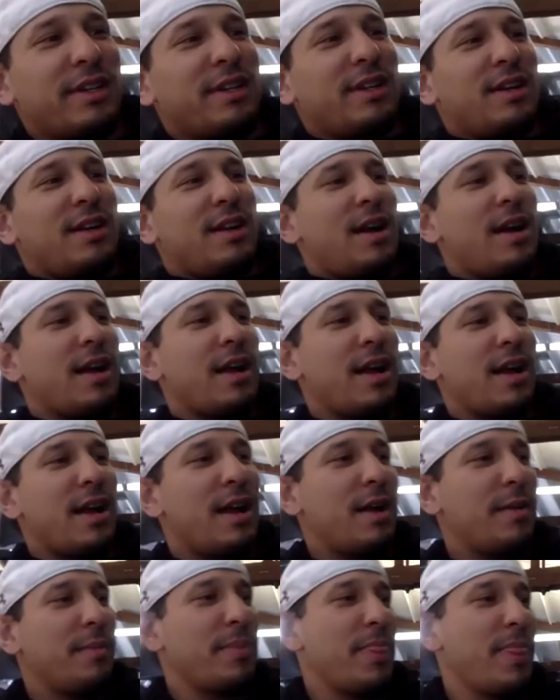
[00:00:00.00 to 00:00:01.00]

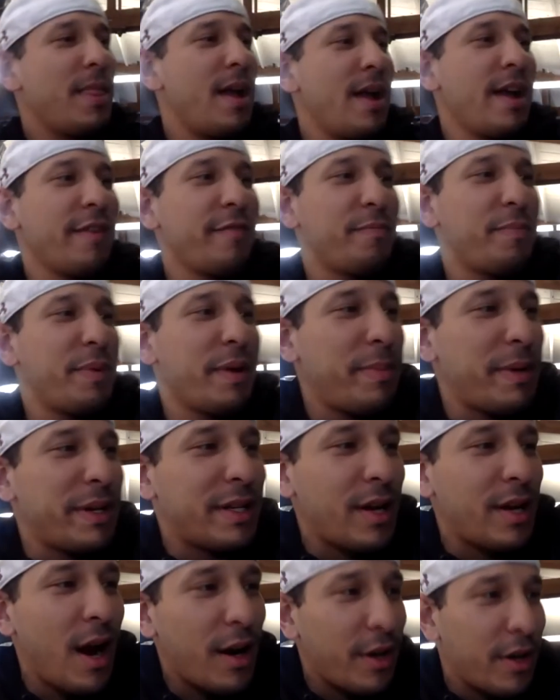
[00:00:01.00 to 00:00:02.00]
I have Bib
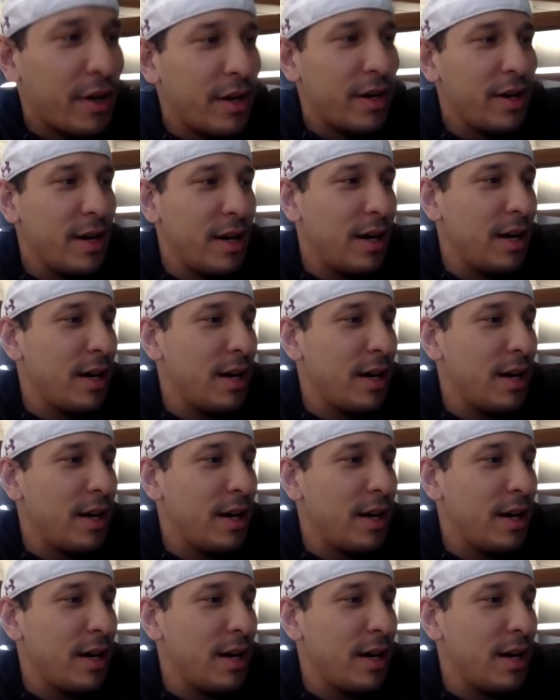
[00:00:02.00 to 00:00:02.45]
and Tucker.